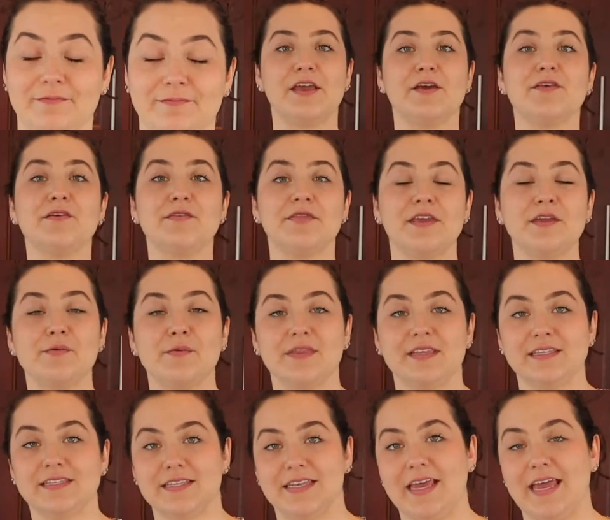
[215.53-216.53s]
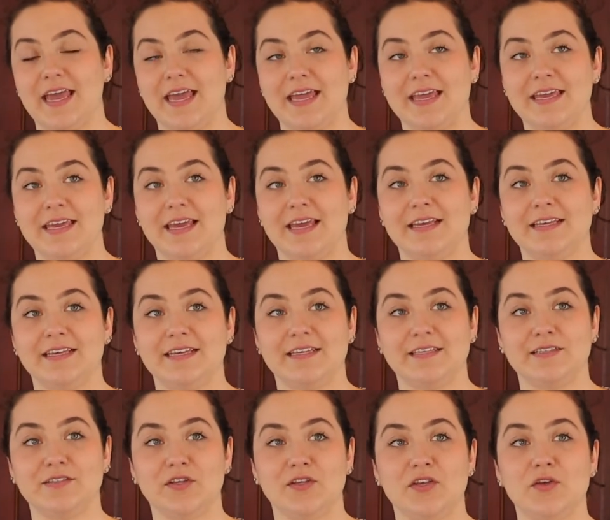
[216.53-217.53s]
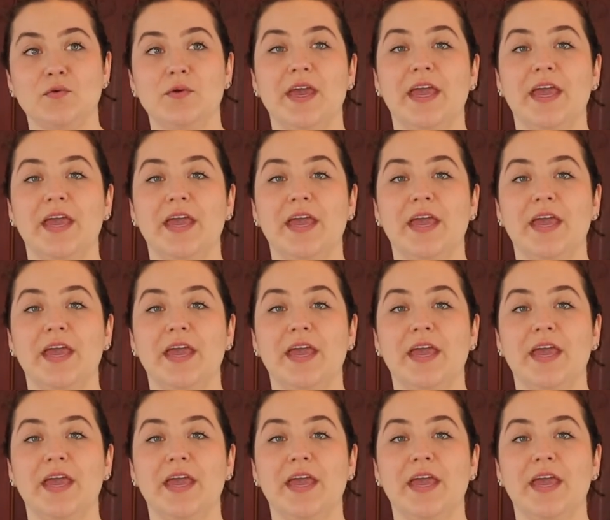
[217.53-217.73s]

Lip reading: The other thing with this cake is you